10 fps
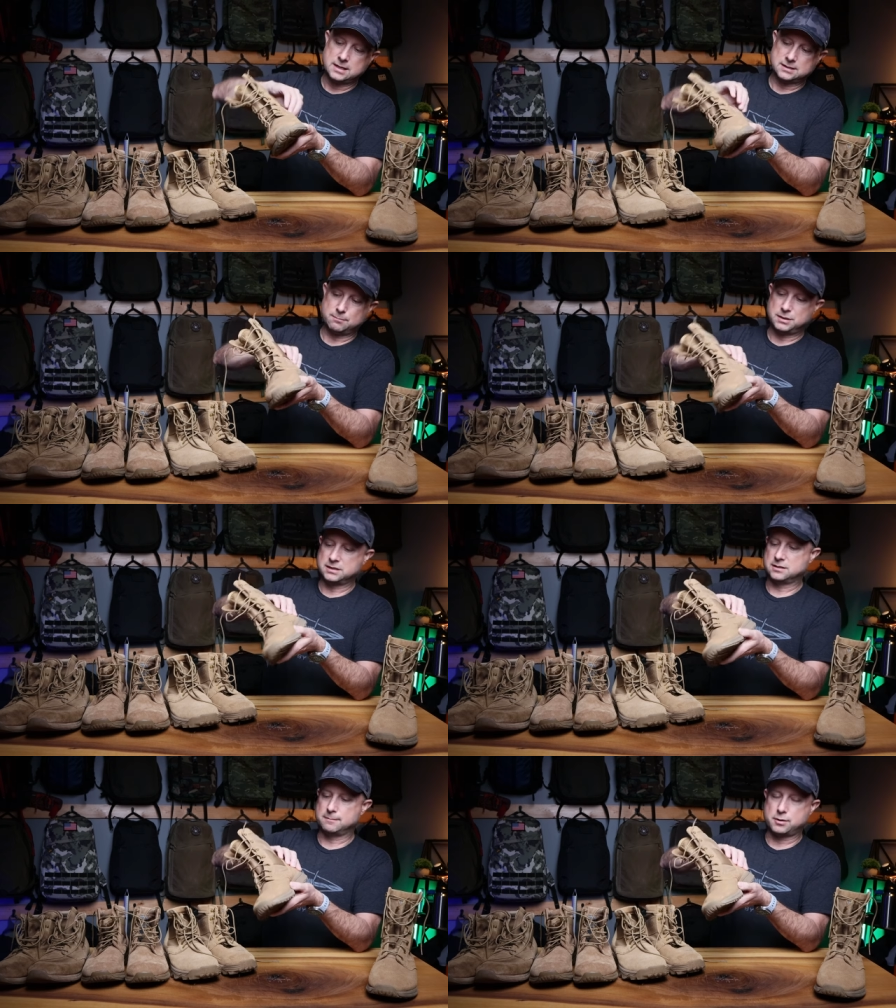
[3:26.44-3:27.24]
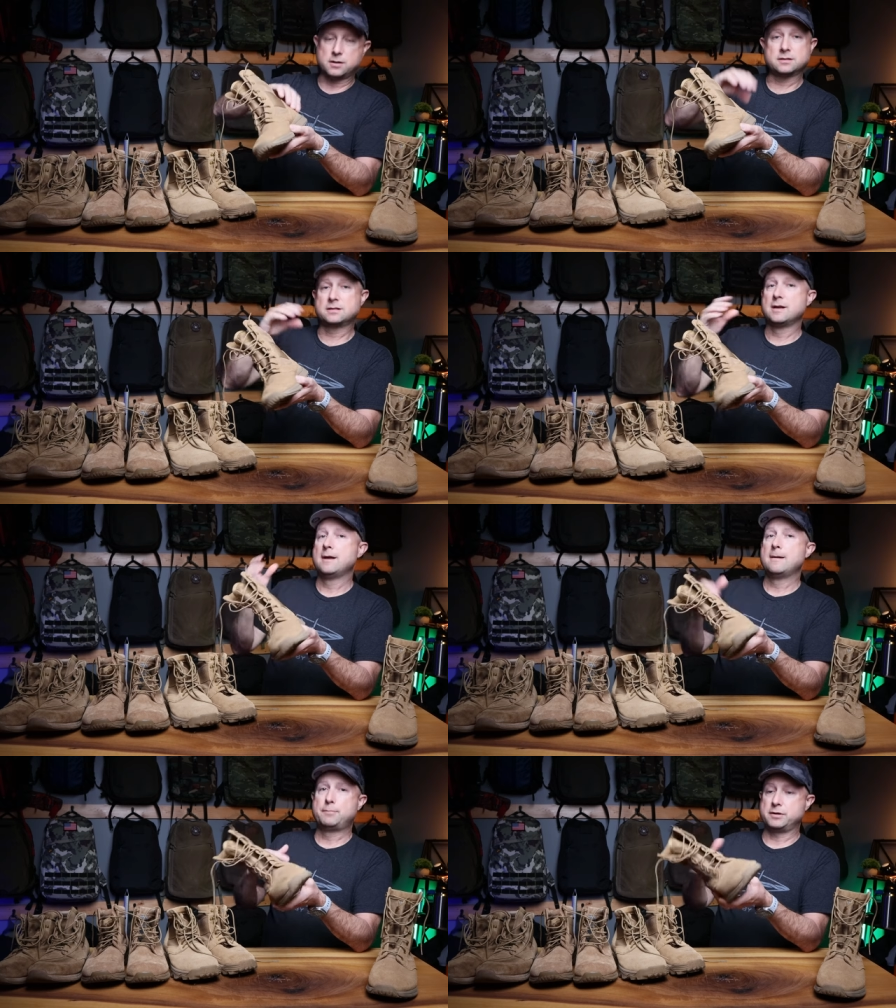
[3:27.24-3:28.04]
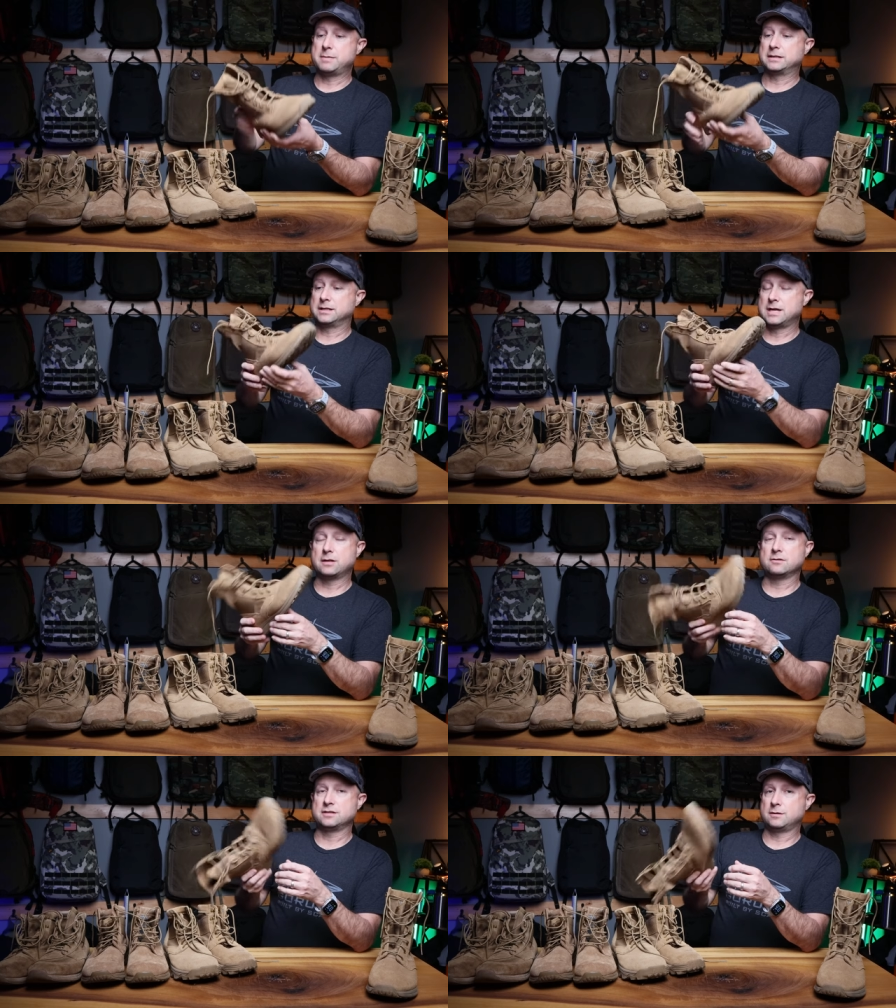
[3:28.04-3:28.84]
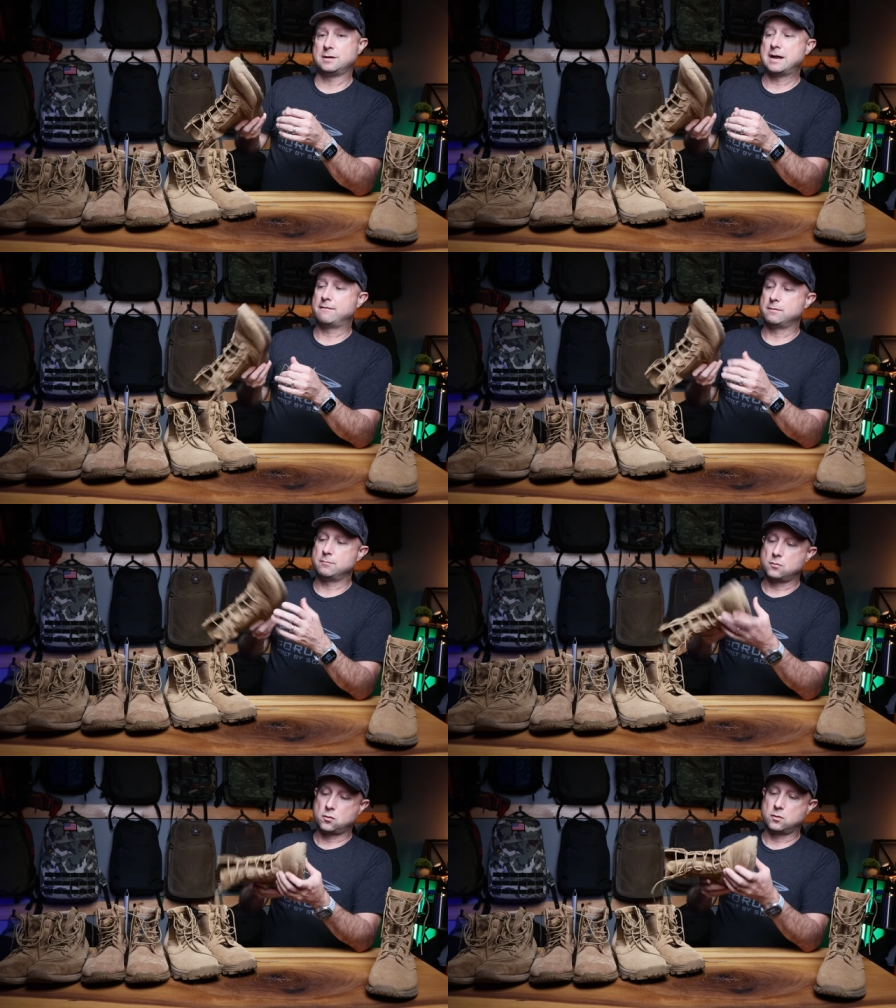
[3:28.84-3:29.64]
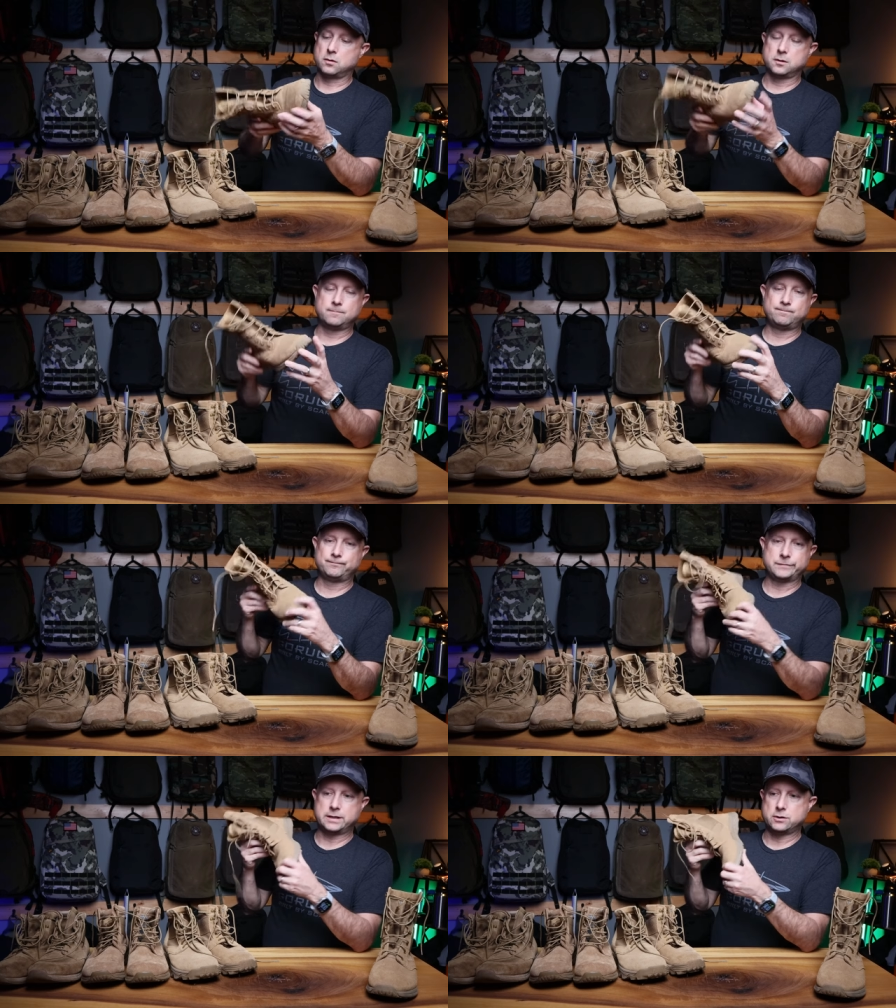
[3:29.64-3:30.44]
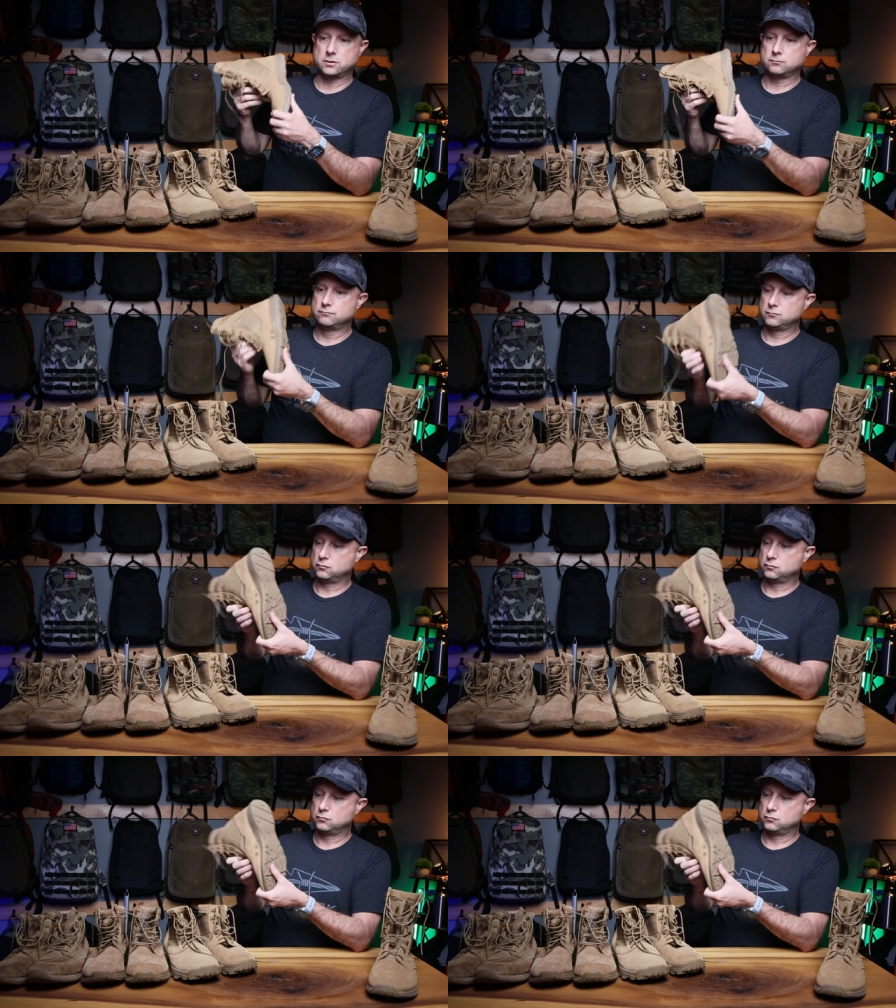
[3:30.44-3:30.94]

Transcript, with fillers: some pieces and parts, put them back together so they would have a more, I don't know,